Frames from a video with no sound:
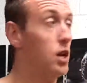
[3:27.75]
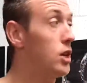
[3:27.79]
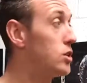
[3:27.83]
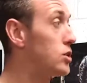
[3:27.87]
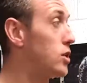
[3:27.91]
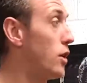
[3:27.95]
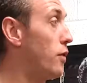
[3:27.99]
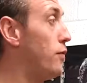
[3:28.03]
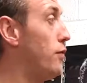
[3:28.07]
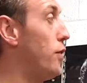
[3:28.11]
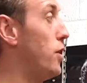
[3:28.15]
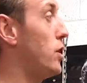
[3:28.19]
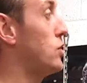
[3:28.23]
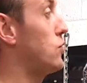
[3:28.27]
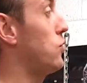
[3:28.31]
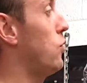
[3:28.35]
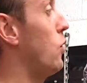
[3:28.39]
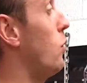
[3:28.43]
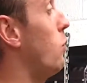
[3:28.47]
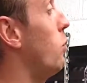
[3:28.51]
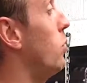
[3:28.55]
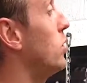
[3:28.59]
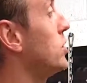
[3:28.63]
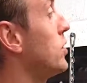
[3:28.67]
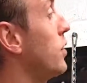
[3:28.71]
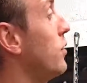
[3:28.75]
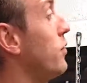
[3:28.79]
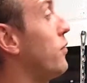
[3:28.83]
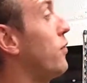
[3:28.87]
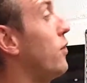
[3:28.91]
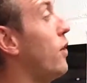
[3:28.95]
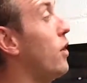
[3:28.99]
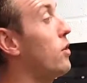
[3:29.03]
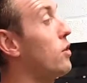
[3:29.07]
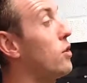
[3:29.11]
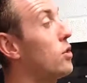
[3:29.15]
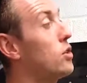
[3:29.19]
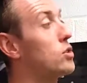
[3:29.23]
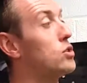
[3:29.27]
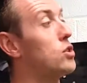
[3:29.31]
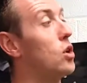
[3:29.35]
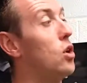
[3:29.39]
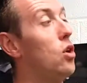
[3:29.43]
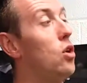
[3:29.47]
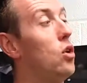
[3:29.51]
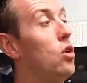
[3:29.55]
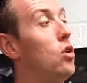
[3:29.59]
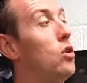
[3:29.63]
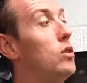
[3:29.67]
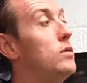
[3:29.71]
So first of all, I want to focus
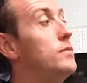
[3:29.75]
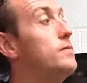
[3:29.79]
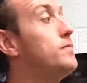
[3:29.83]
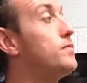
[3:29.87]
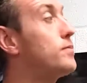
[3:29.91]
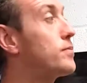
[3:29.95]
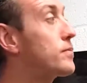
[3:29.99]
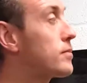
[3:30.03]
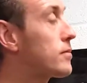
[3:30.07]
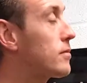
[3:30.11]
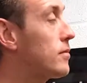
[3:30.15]
on